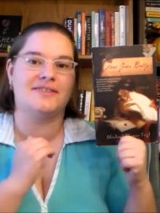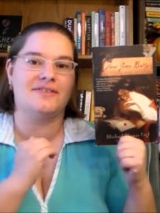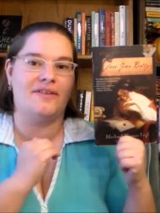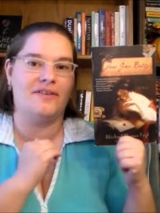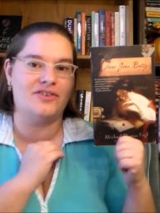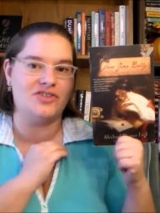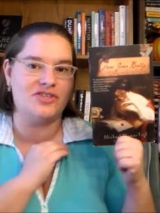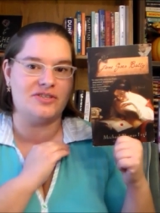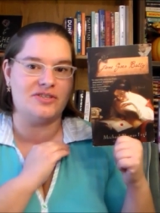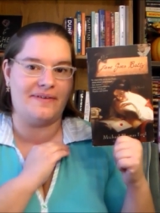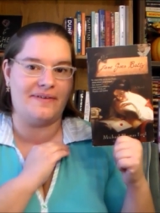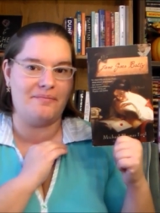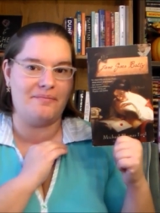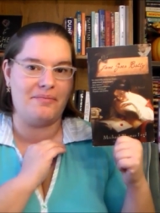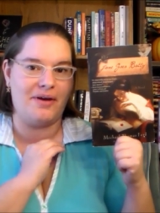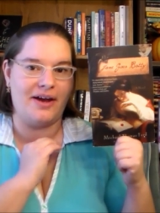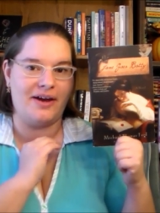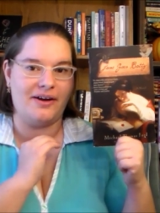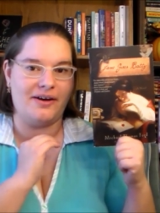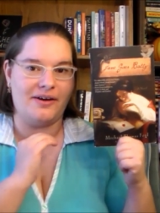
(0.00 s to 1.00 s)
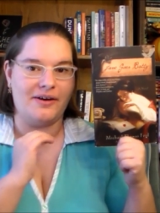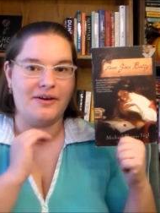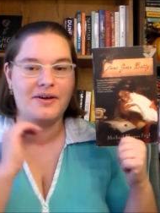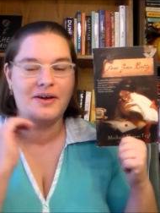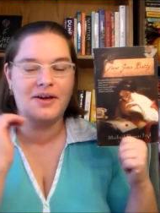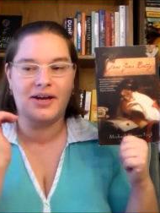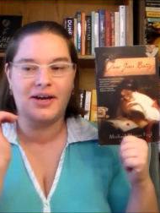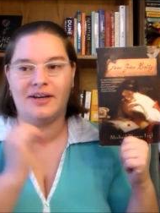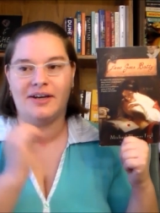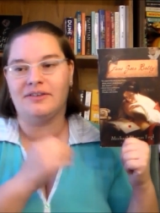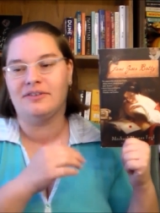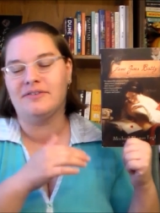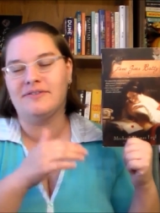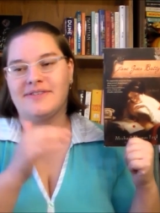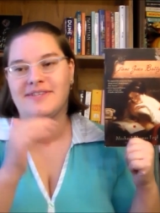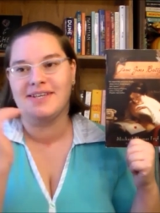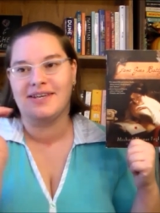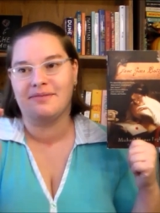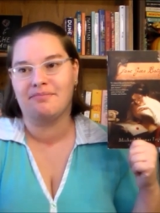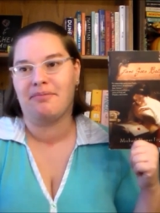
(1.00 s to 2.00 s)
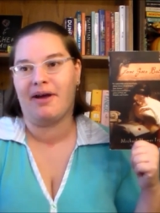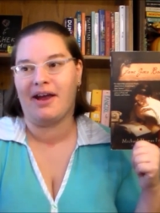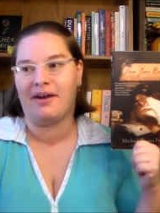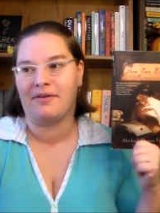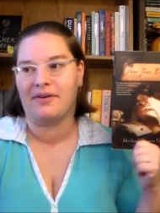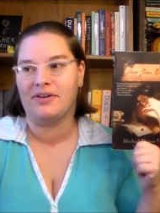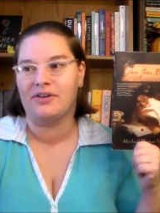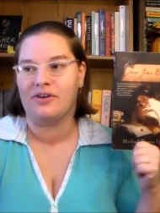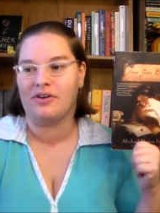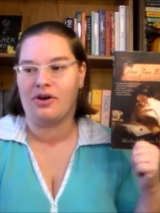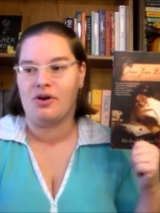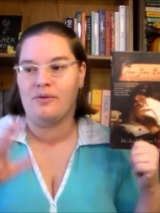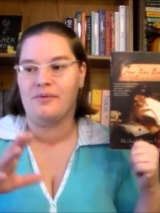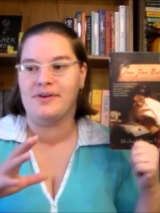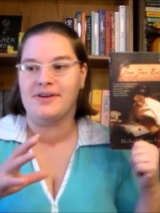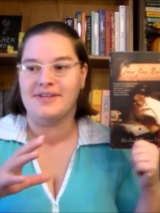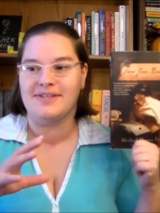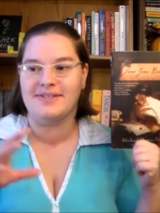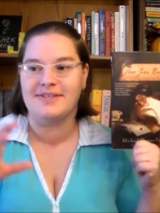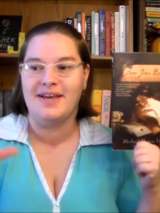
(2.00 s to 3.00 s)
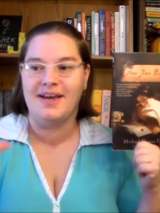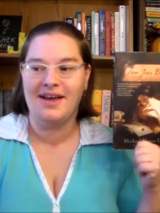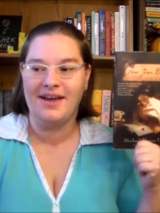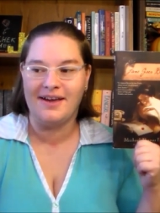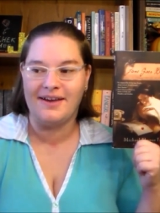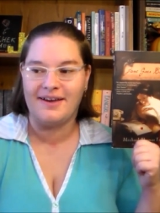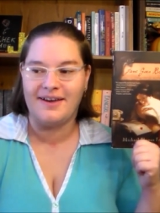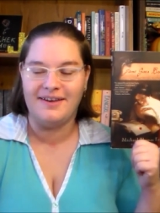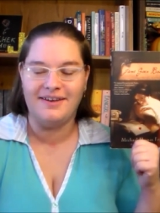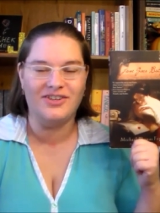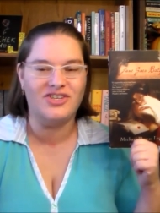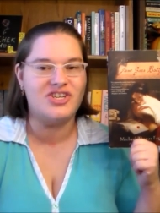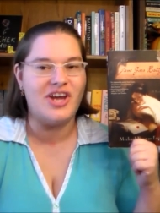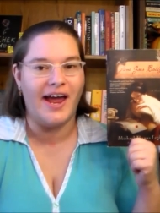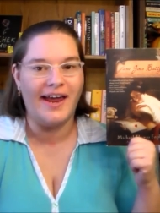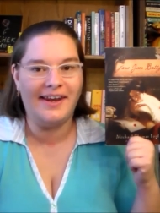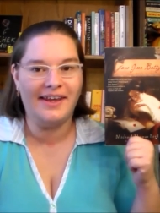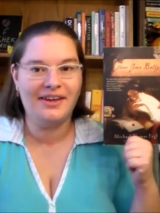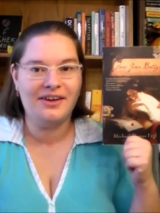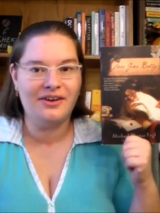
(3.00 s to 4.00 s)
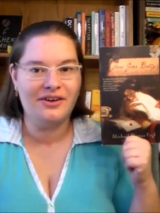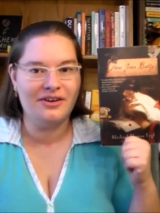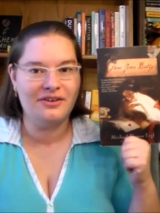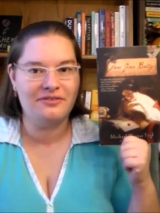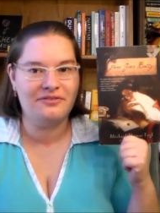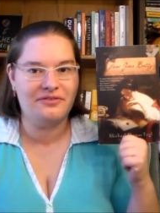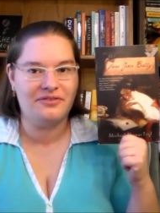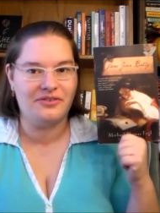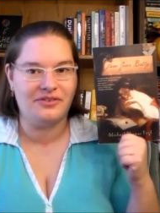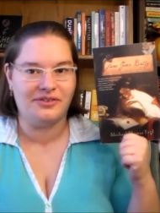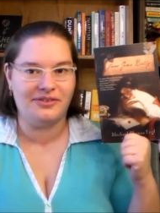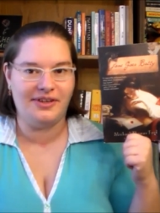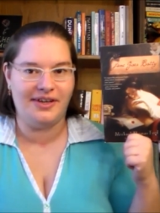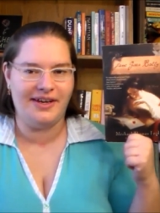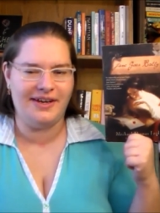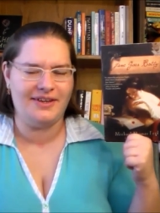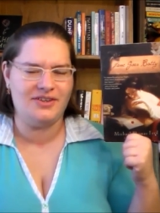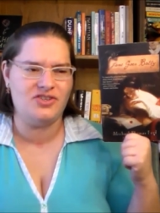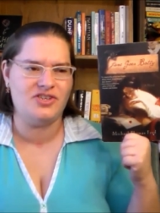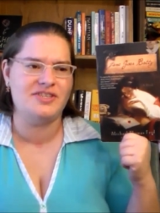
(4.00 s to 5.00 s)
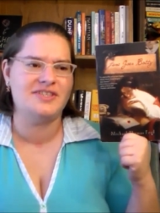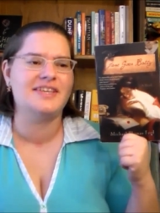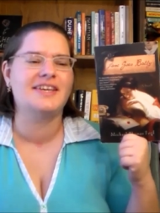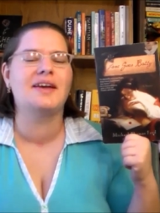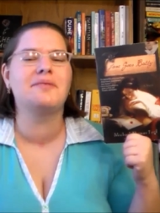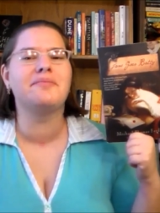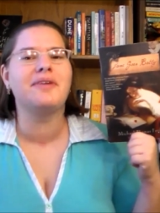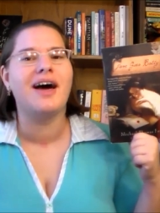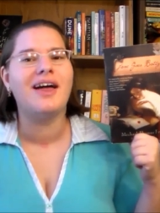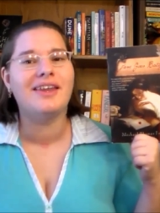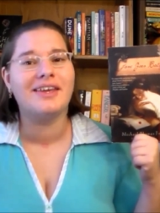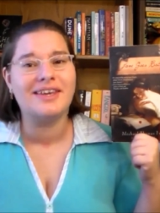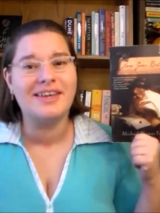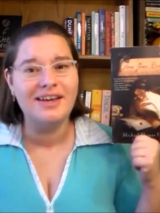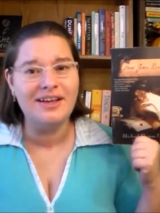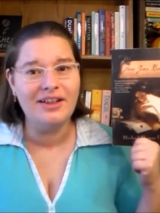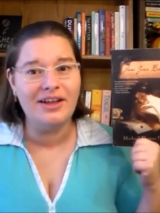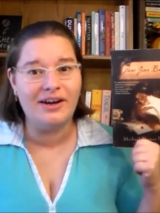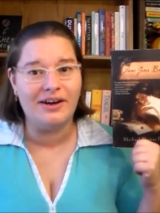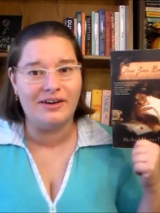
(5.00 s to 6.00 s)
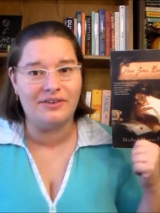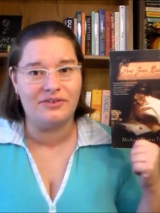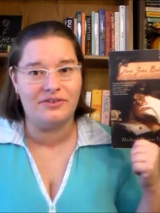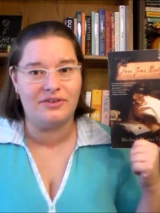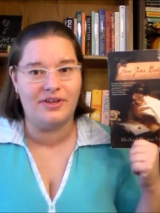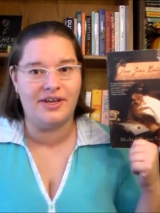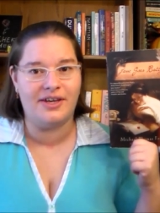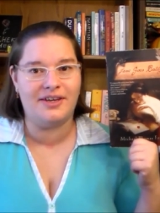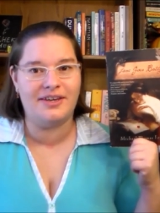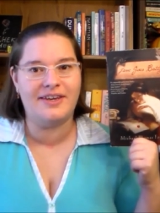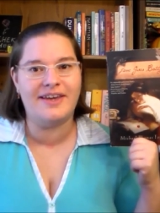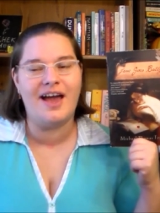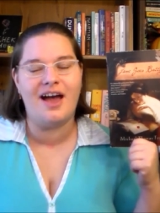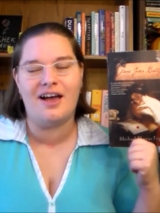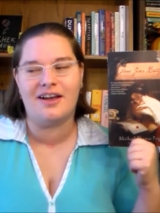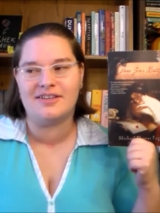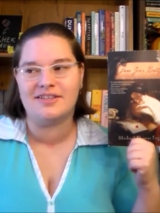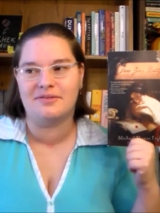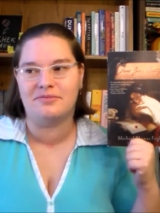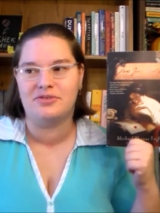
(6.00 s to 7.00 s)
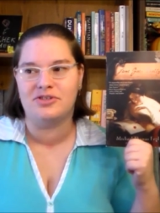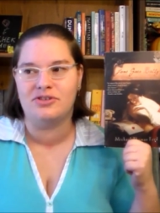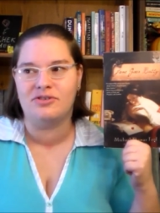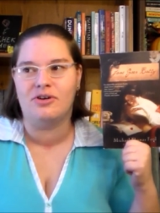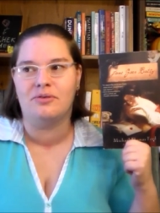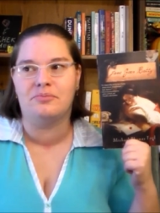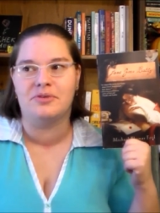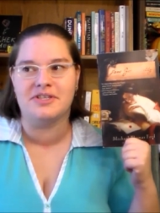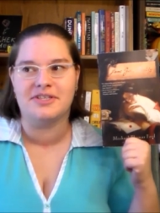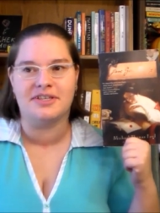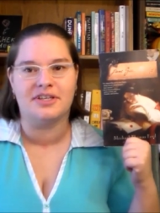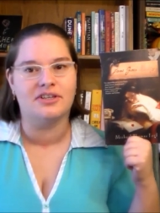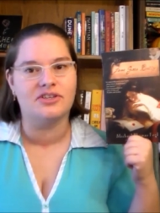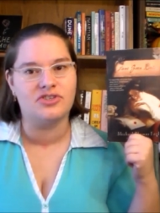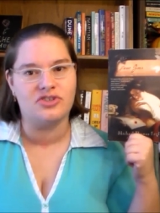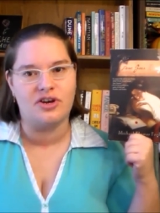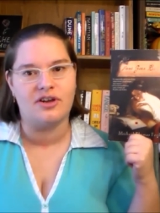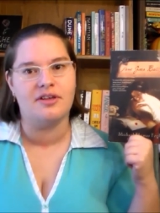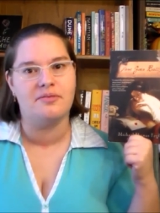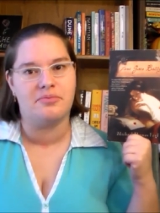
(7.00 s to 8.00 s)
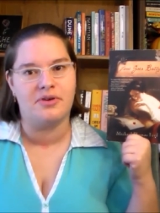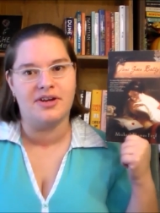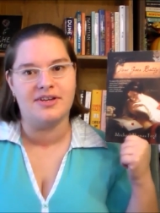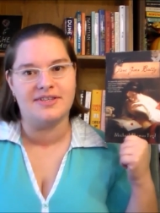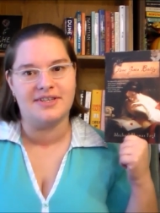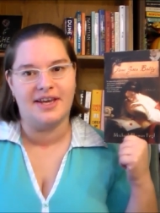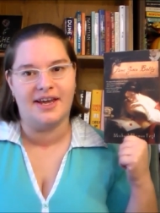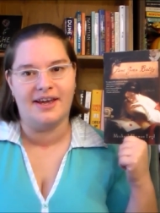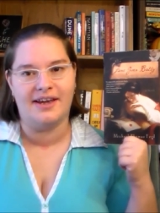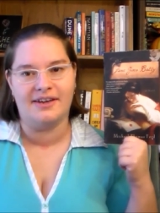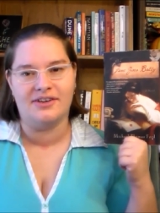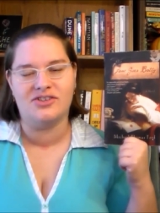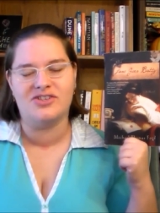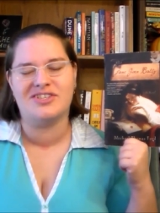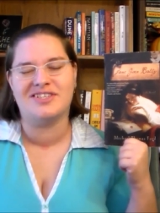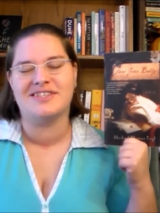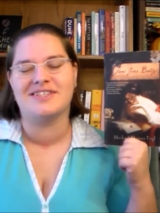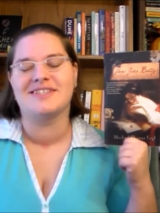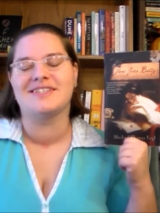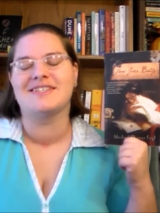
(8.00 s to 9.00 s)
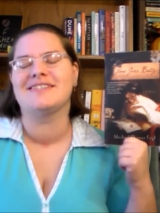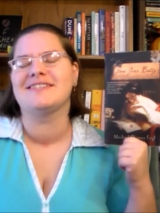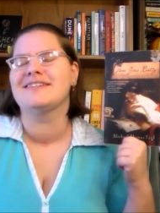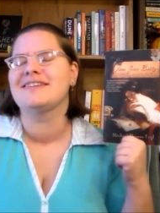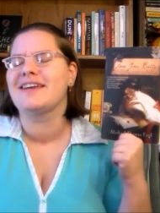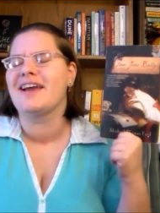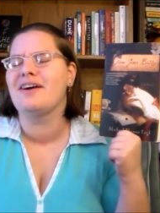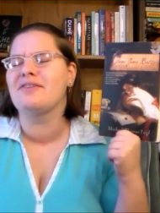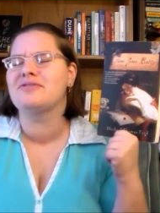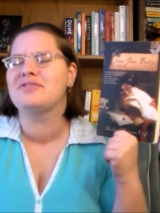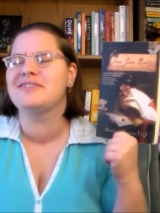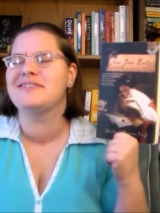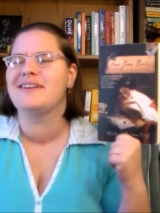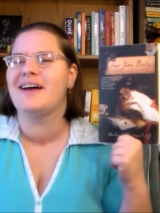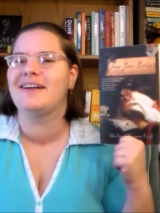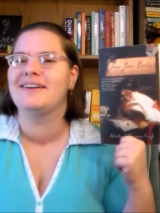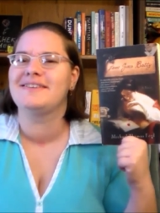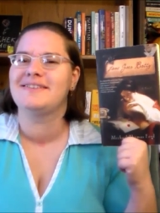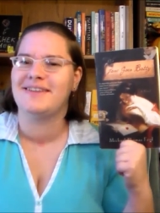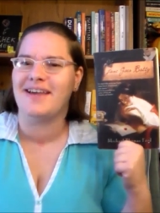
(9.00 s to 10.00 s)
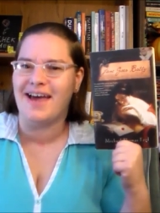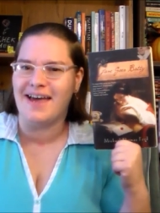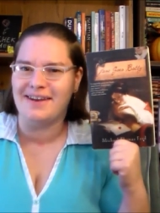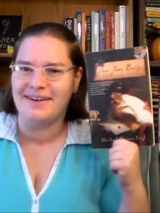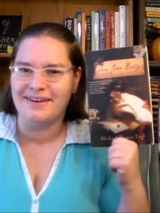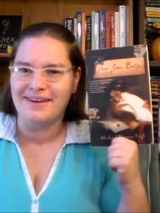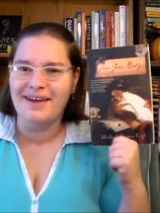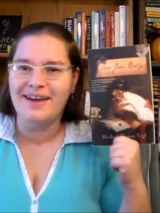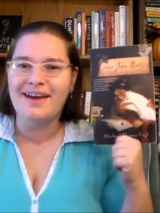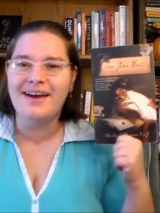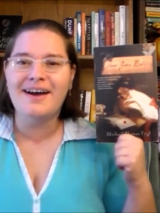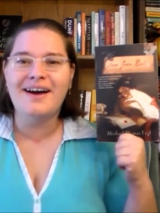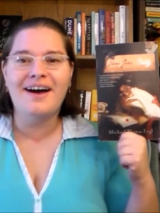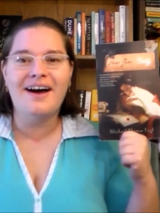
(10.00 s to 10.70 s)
does know that she's a vampire, and Lucy and Byron are always kind of chiding her for, like, Jane's like, I'm not a killer, and they're like, yeah, except you almost killed Charlotte Bronte. She's like, it doesn't count, she's not dead.